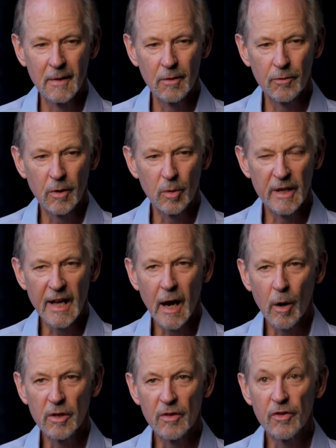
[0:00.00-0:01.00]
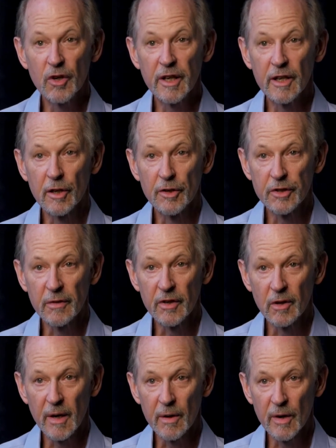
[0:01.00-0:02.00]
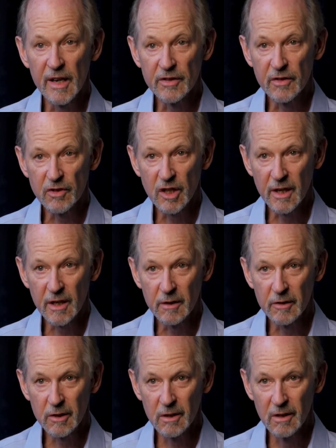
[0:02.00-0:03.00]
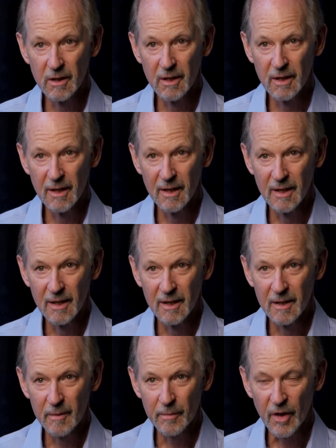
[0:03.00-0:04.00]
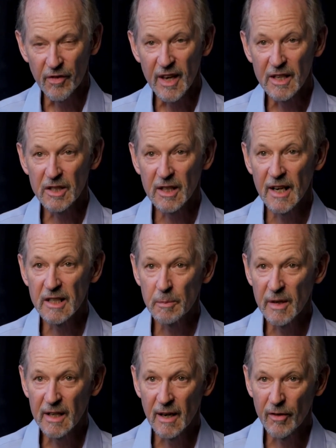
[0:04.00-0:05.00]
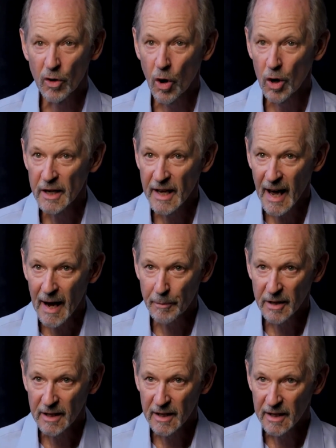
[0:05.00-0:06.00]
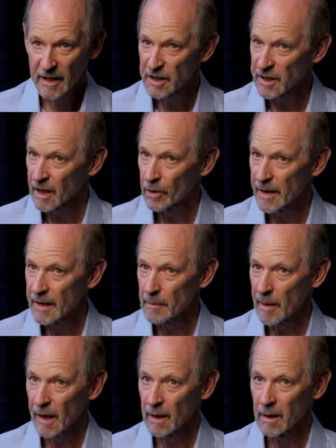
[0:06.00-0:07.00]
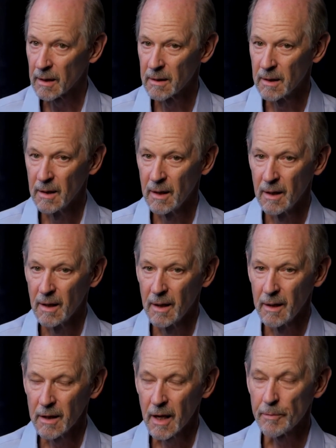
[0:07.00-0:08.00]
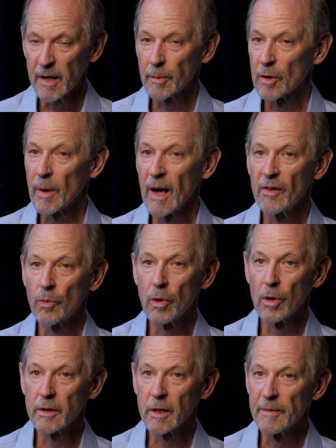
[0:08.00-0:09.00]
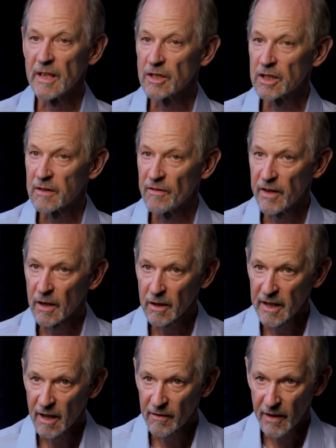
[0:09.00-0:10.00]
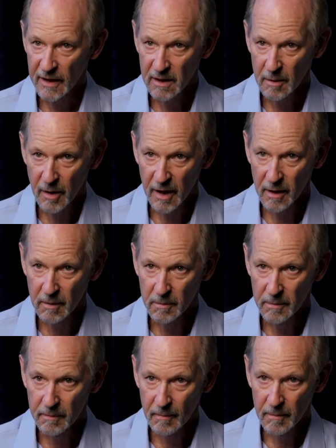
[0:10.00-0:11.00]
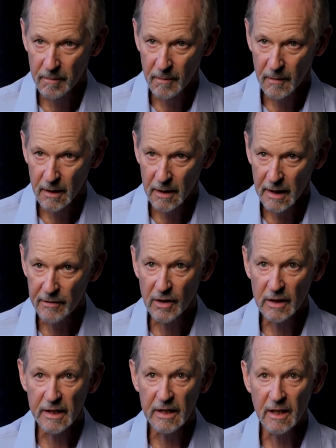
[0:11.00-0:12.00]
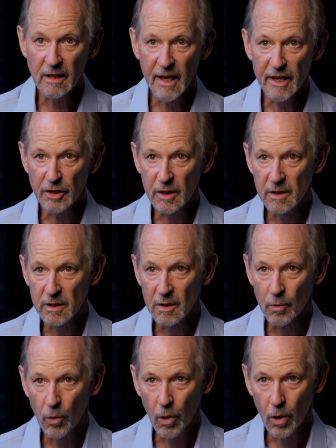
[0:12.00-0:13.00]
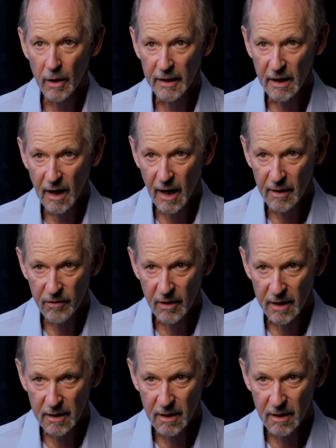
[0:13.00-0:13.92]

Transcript: Where we're now in the foothills of the great waves of change. The things that I speak of are already happening in an accelerating manner, and people around the world are being severely affected by them, even leading nations to war and conflict,